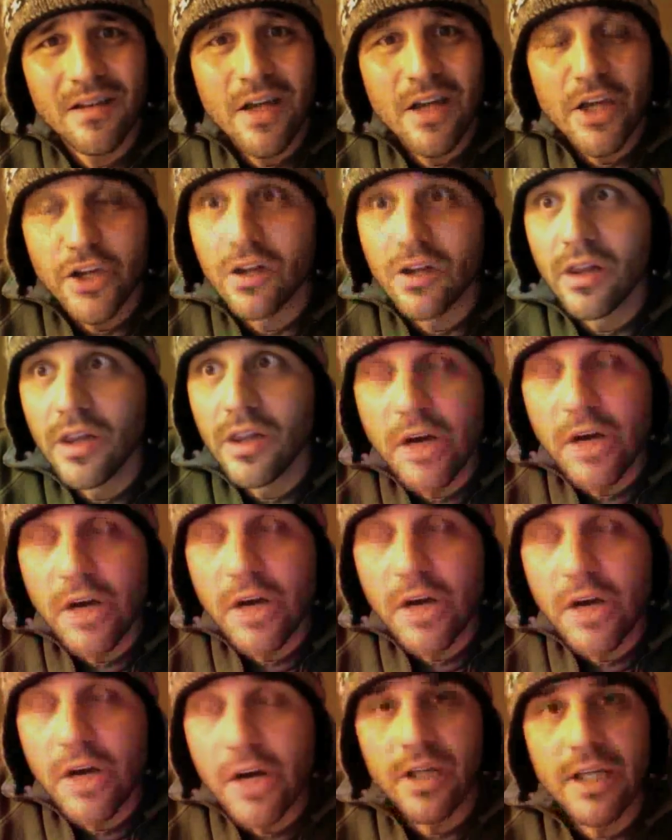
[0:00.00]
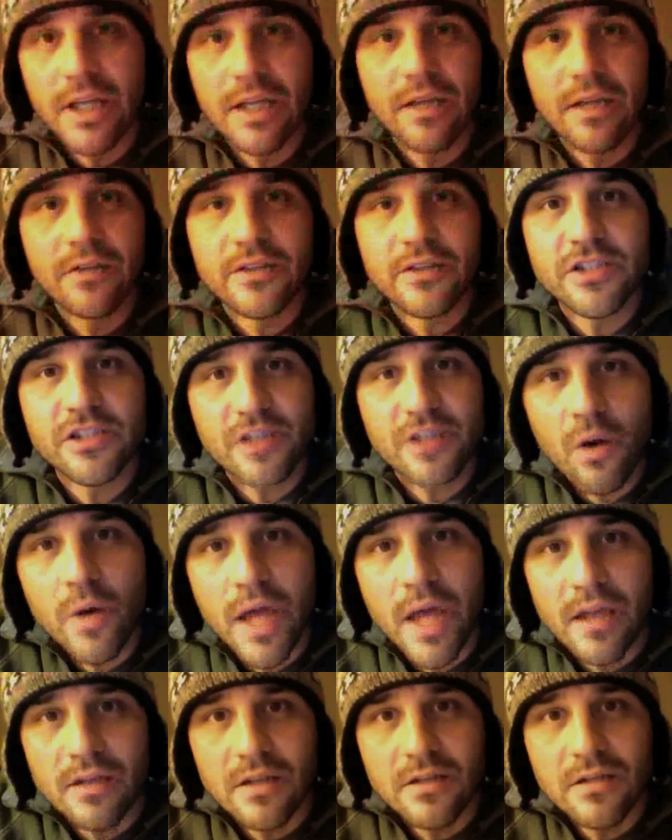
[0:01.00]
You're literally in the Stone
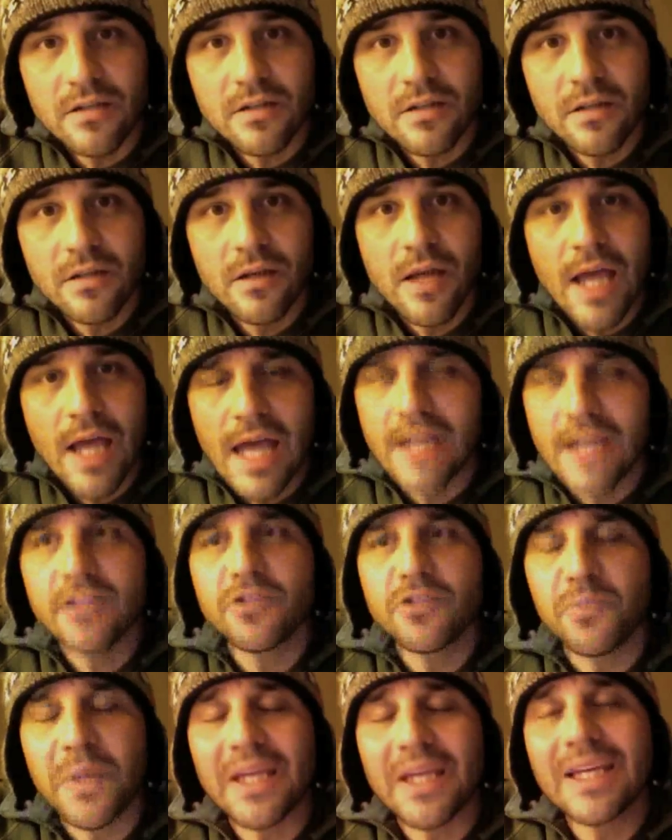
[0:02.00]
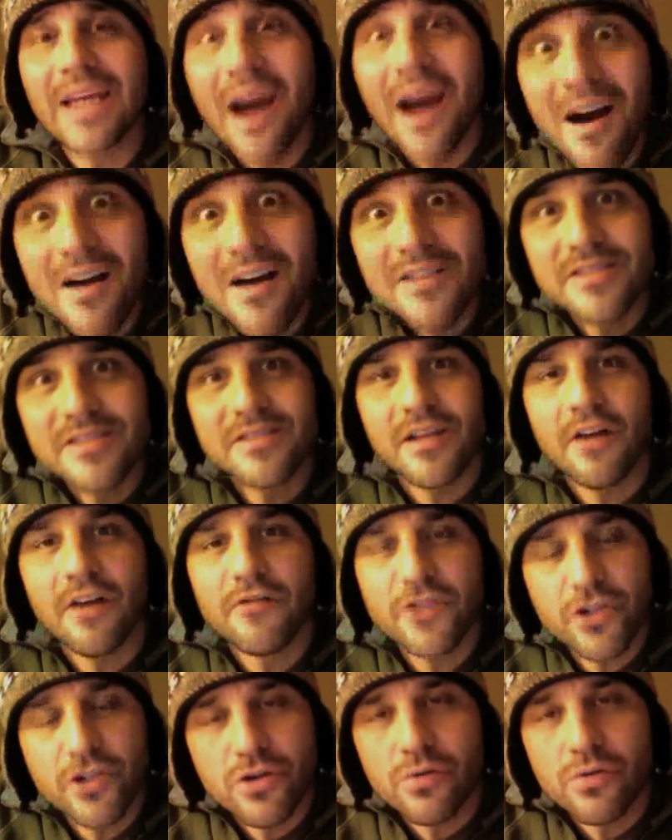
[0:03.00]
Age. And it's because
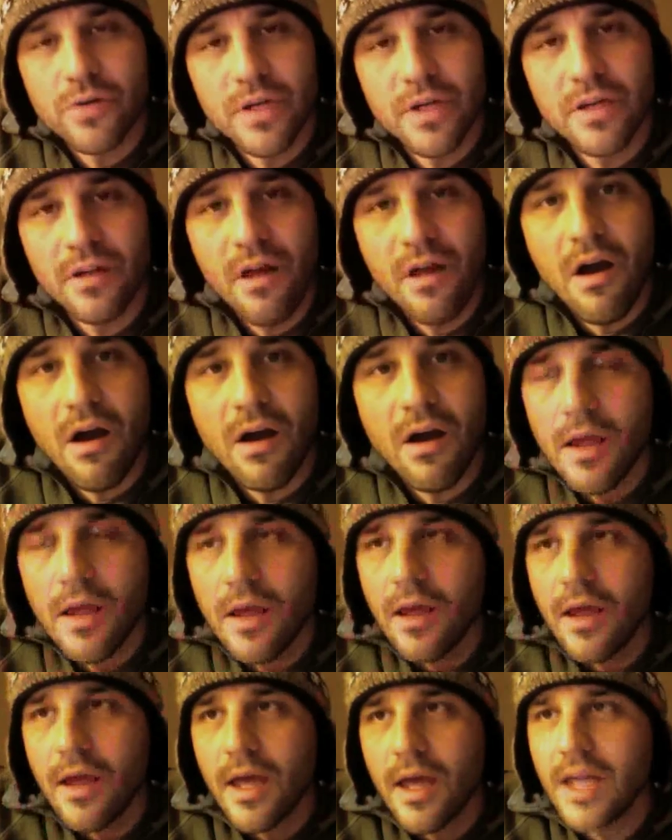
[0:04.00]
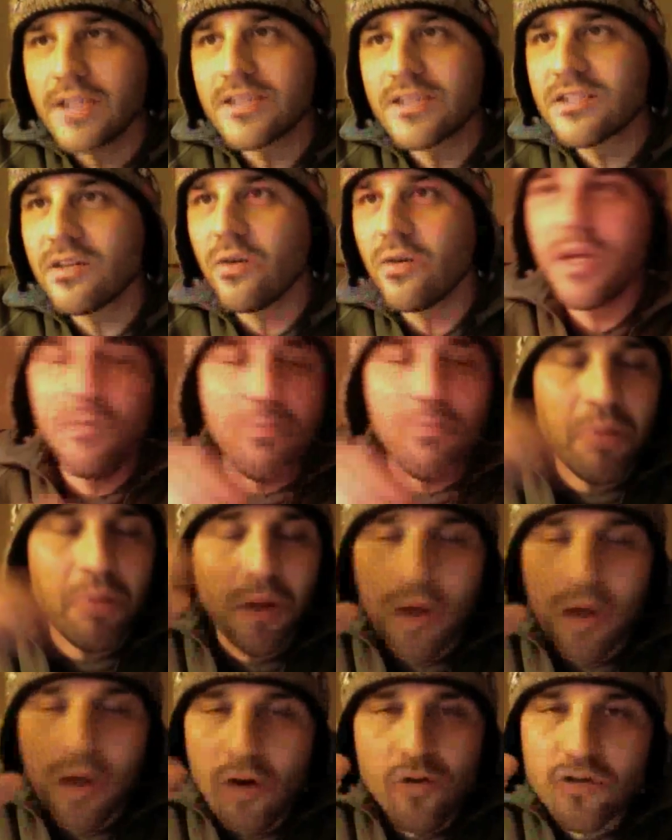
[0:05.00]
of Sharia law. And so it
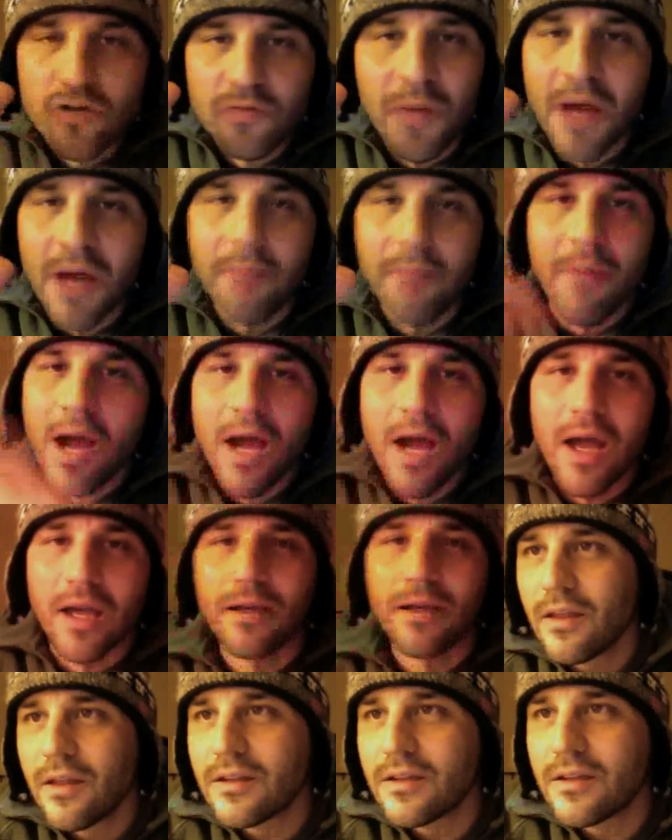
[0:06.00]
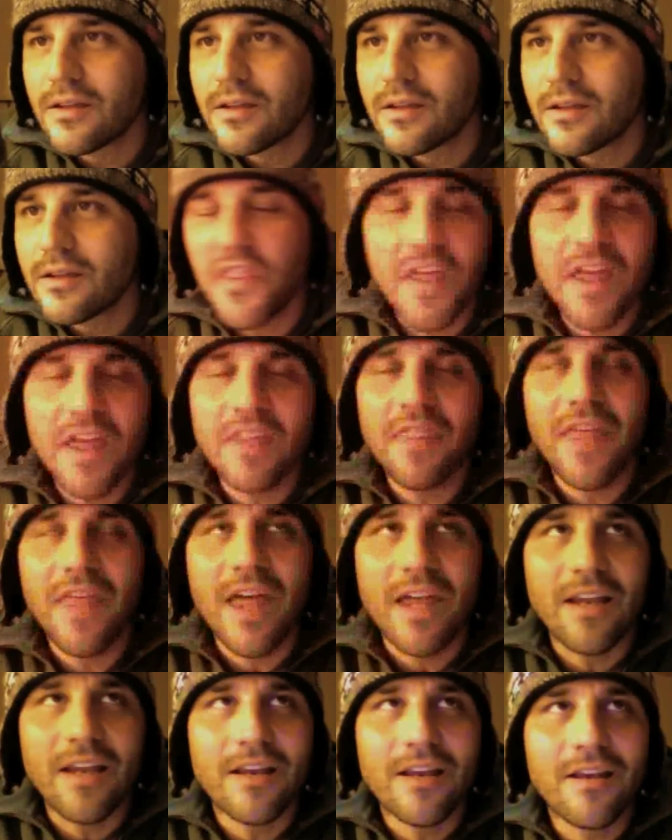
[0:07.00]
blows my mind to think
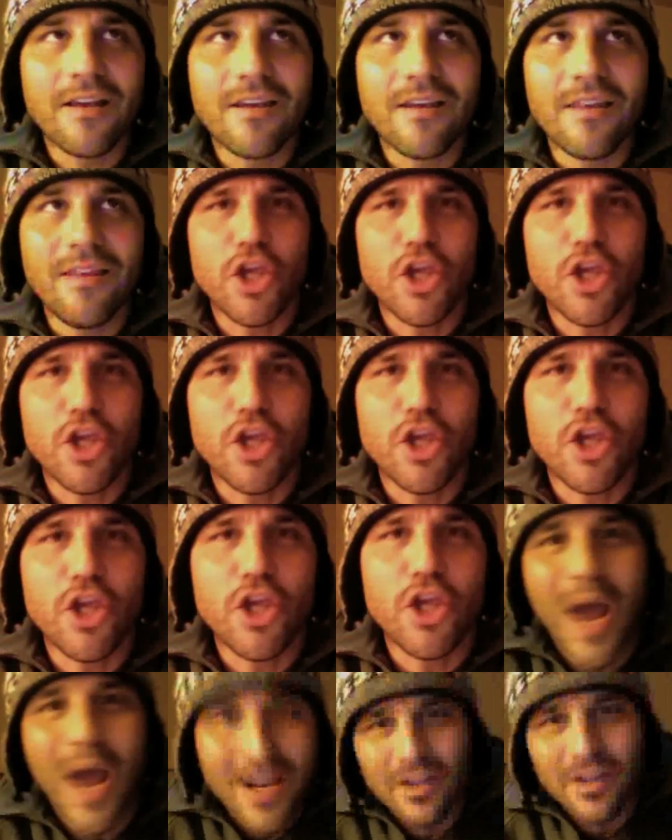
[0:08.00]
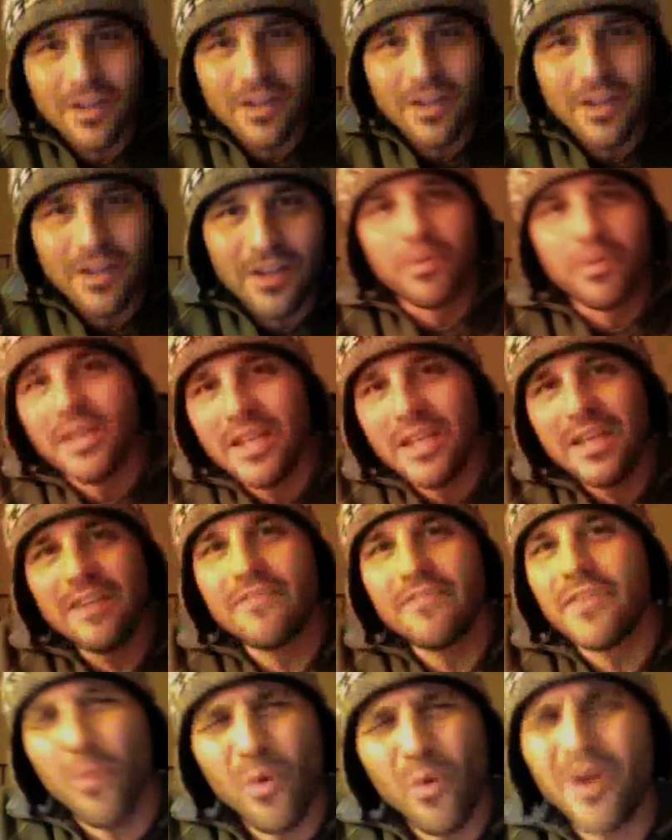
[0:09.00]
that you actually believe
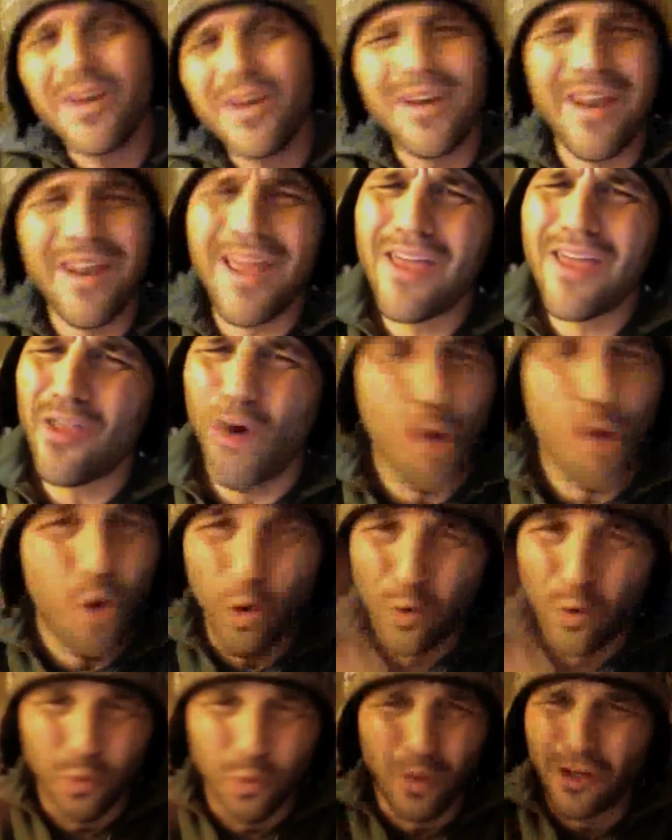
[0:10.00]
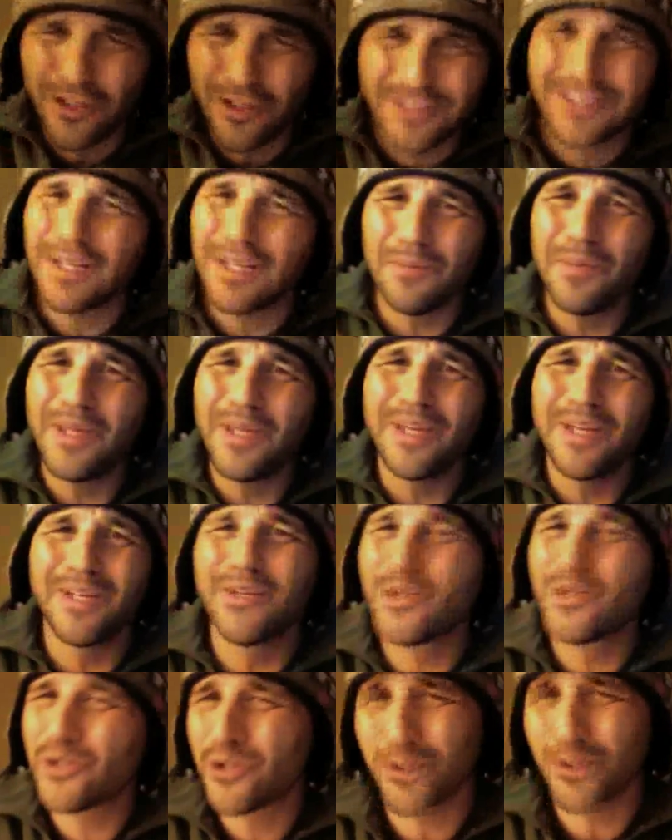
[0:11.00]
that one day the whole world's going to be
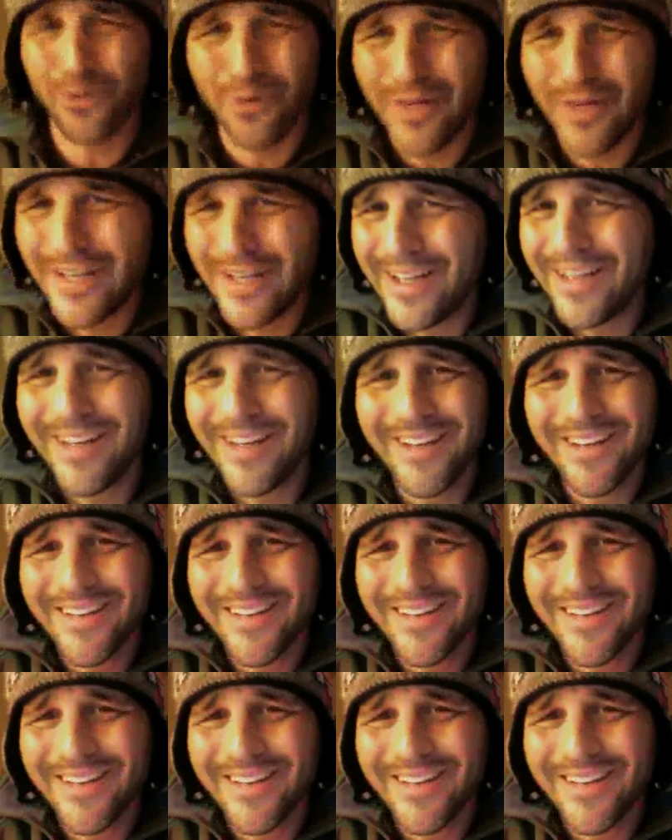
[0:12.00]
under Sharia.